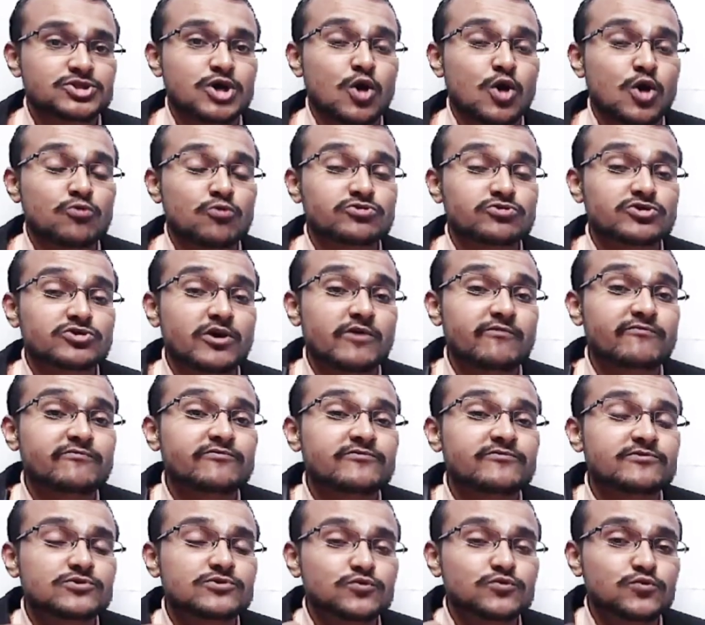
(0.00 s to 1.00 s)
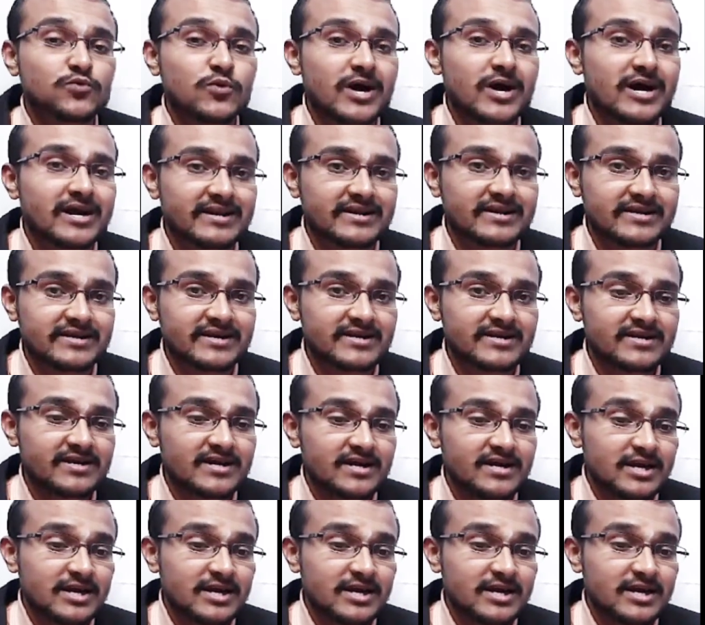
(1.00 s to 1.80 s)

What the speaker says: So out of 200,